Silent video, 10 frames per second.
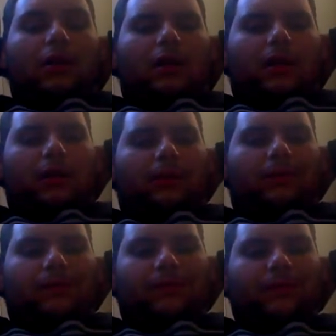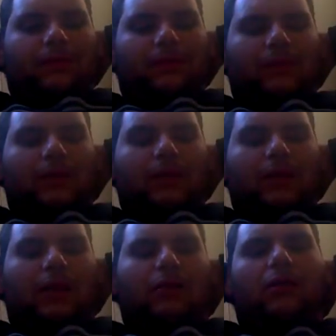I
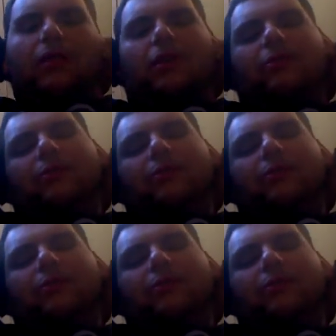don't know, I